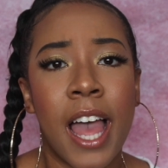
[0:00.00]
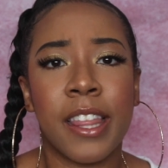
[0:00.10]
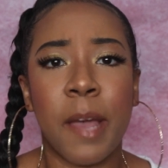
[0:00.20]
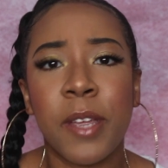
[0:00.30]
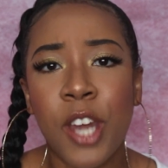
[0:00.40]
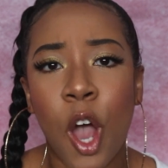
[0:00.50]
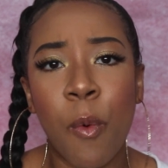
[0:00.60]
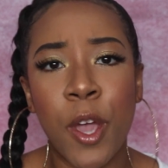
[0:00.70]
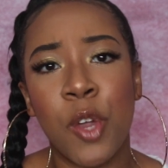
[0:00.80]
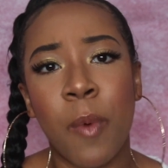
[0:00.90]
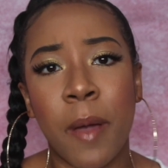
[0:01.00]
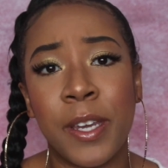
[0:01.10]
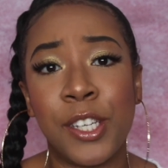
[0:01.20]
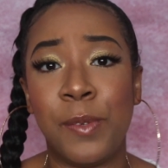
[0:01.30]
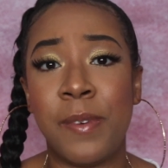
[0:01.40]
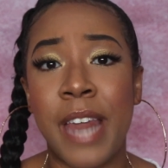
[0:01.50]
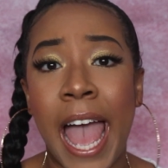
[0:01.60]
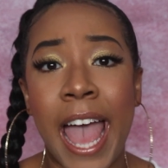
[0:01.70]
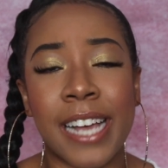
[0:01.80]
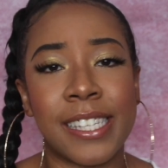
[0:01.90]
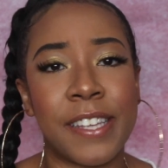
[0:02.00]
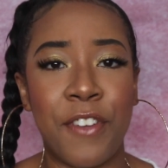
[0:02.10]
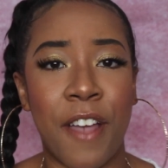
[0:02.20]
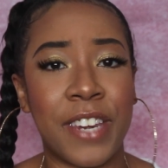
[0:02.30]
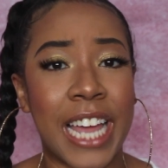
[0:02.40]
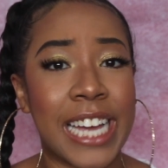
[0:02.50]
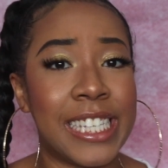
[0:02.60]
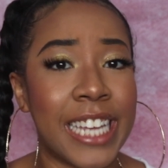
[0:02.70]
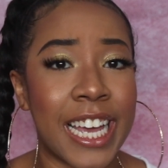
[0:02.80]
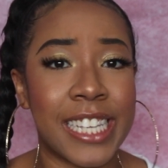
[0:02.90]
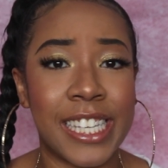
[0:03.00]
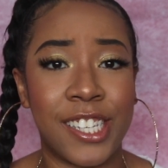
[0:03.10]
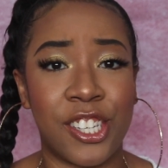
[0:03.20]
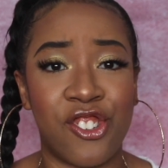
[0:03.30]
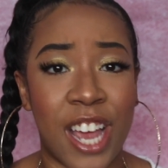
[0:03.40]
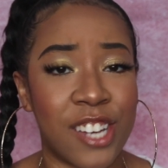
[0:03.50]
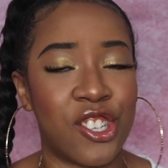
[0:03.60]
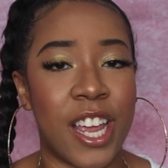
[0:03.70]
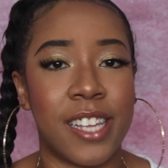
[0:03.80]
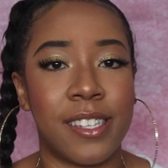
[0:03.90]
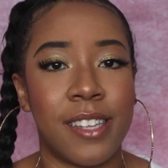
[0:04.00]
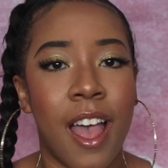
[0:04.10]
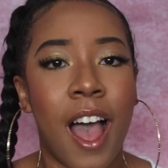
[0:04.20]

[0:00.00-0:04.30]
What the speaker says: Let me know what you want me to do next. If you have any ideas, any suggestions,